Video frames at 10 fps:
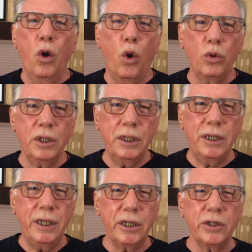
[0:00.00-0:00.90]
Only
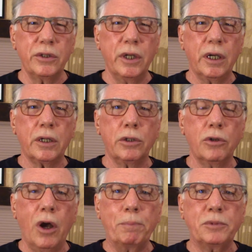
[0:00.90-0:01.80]
here they're
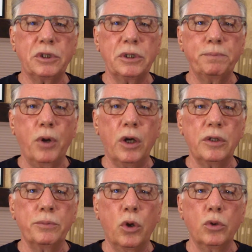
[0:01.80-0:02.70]
corrupted by
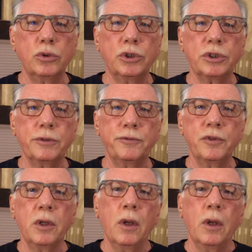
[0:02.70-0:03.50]
the modes of